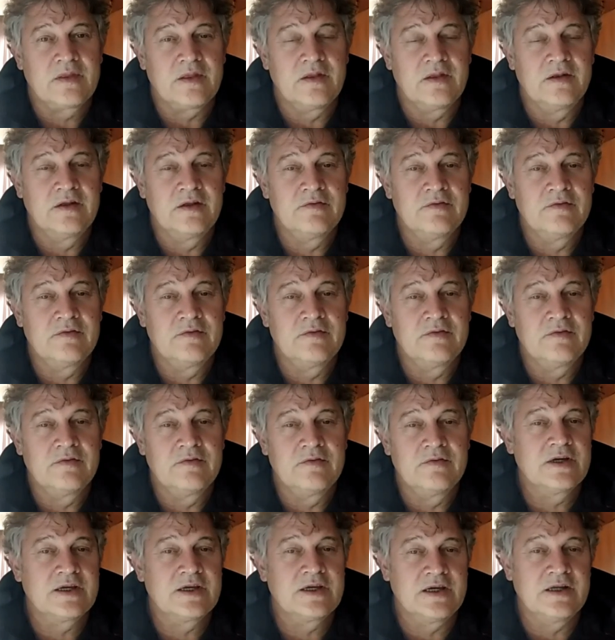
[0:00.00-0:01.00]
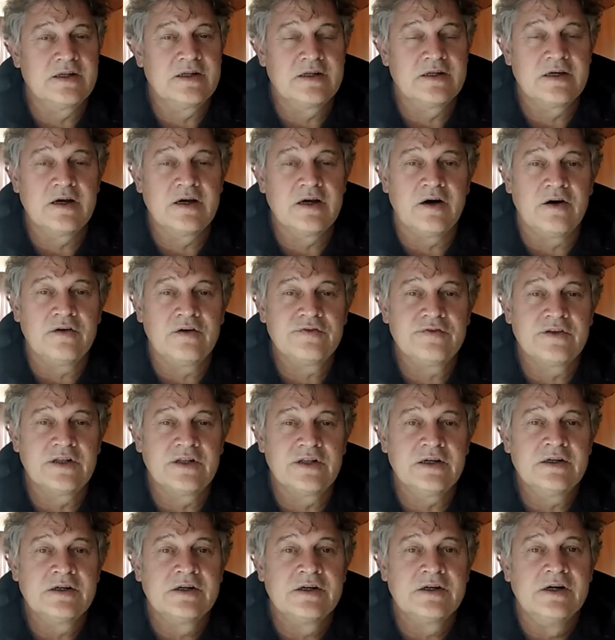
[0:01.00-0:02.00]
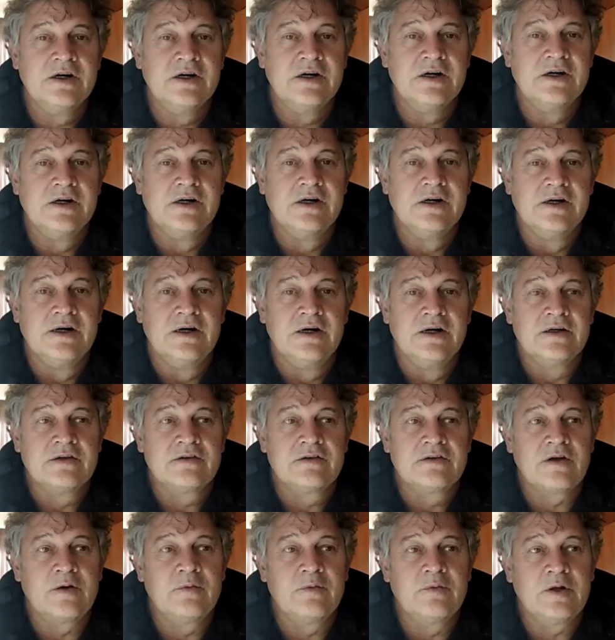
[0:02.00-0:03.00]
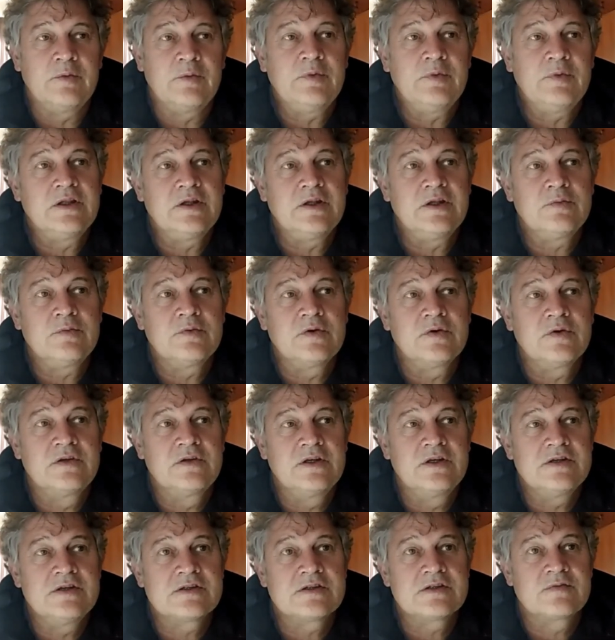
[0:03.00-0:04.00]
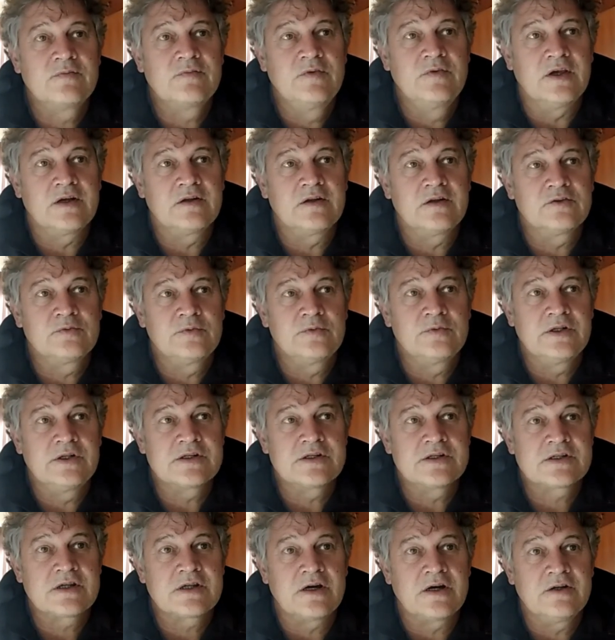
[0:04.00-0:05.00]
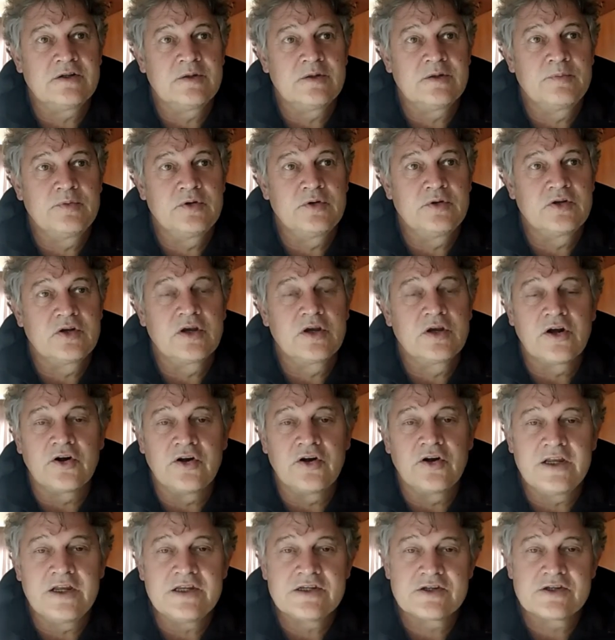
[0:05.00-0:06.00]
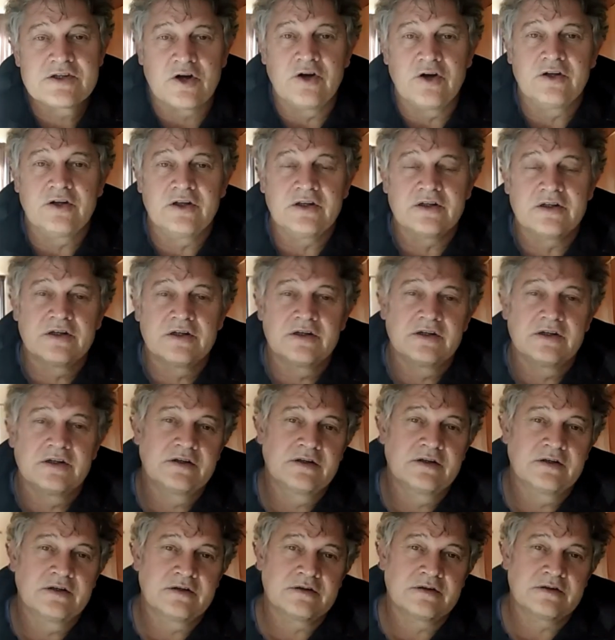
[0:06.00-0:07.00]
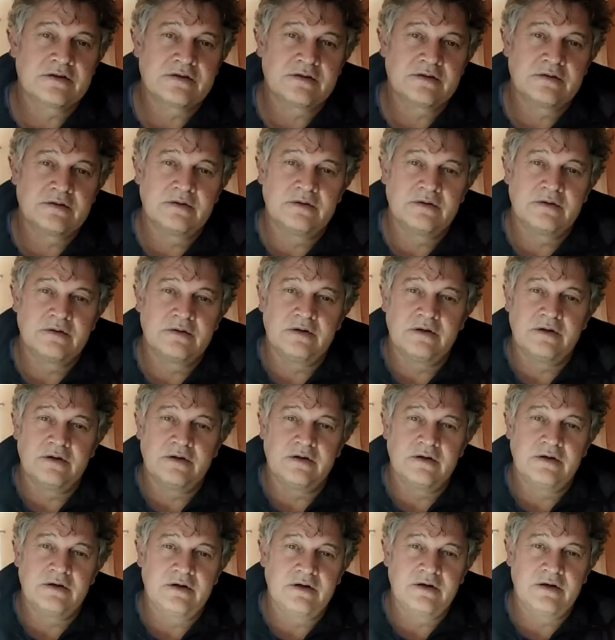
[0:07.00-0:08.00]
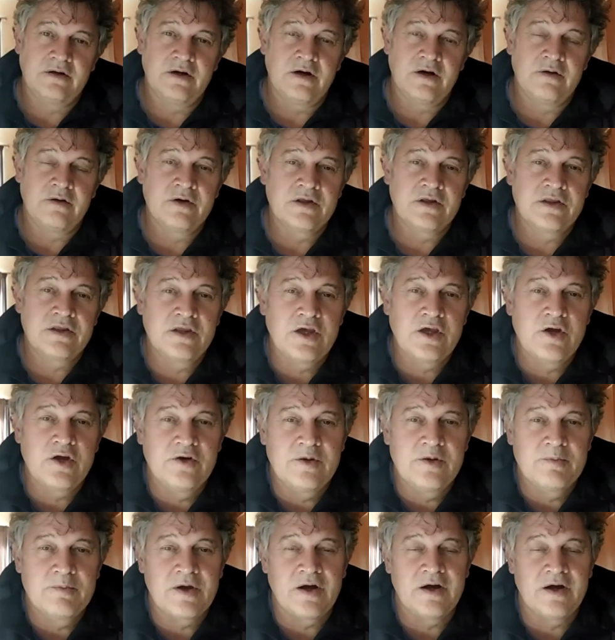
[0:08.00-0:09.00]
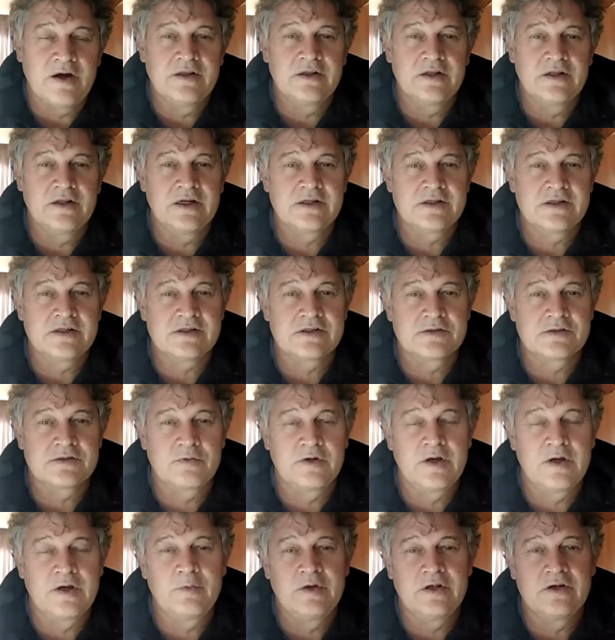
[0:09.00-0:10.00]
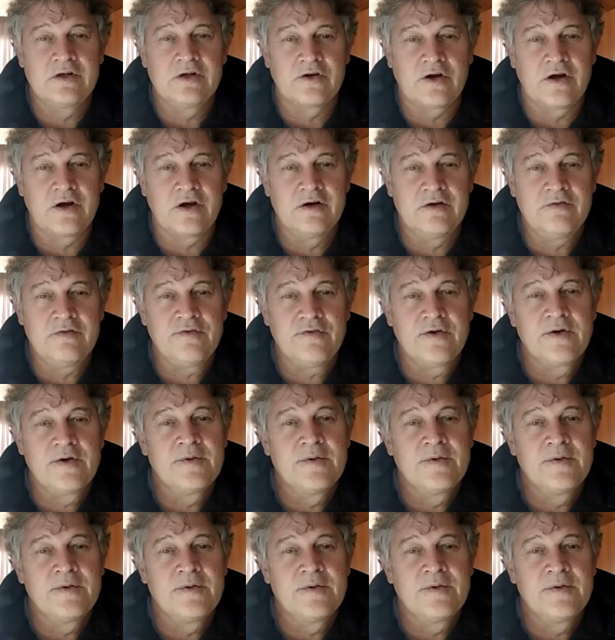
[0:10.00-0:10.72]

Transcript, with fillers: Never ever again thereafter. So what we did was these vehicles, we decided to put grease on it. So, uh, our theory behind that is where we drove,